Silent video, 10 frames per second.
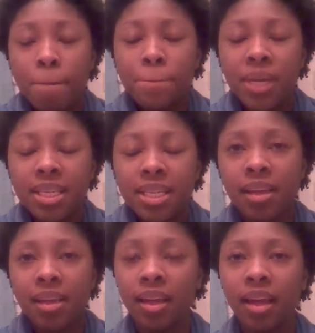But
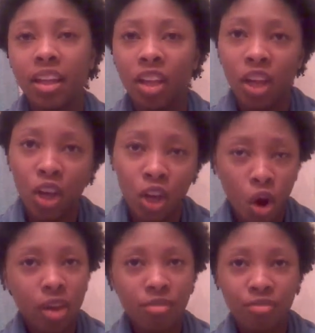
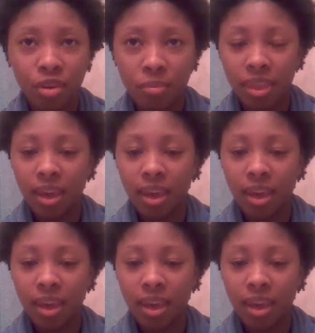going from